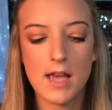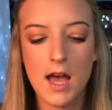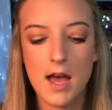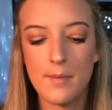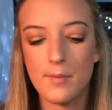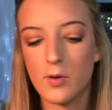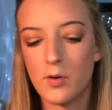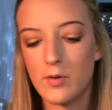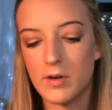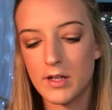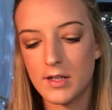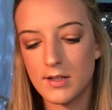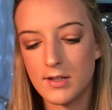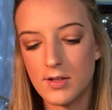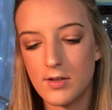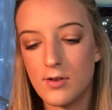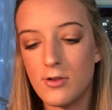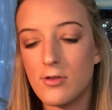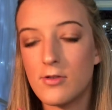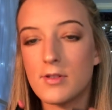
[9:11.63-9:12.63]
I'm going
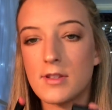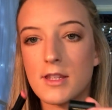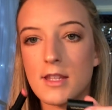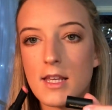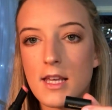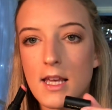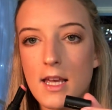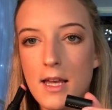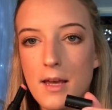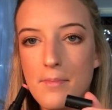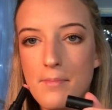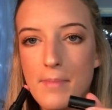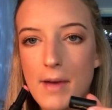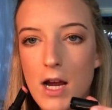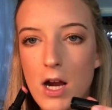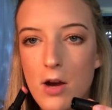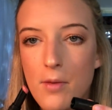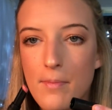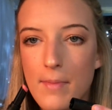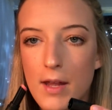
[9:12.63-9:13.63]
to use the
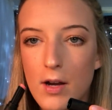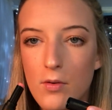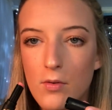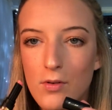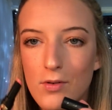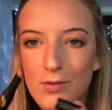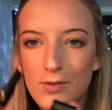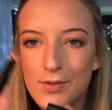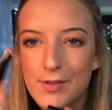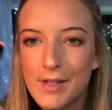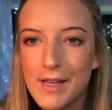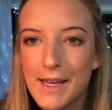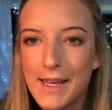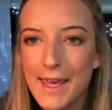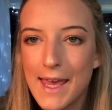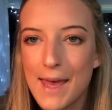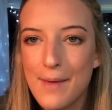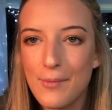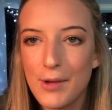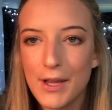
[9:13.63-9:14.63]
Bare Minerals. It
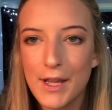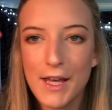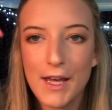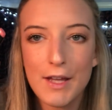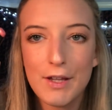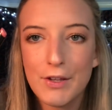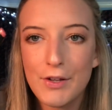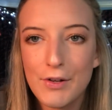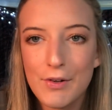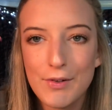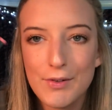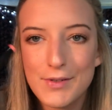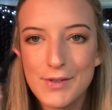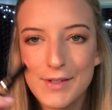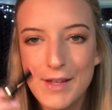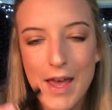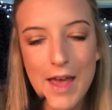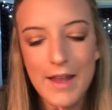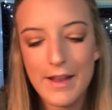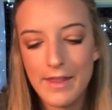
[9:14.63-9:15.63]
came in like a little
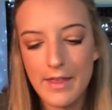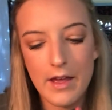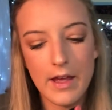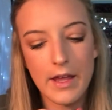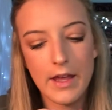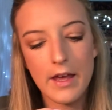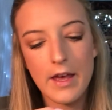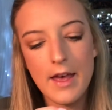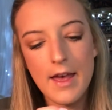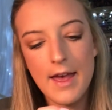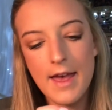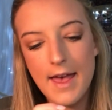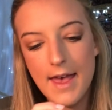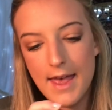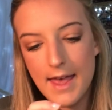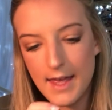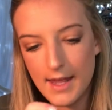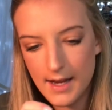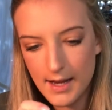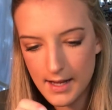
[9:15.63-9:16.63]
set thing,
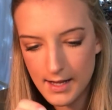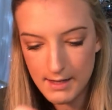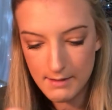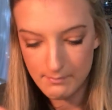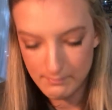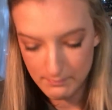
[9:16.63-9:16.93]
and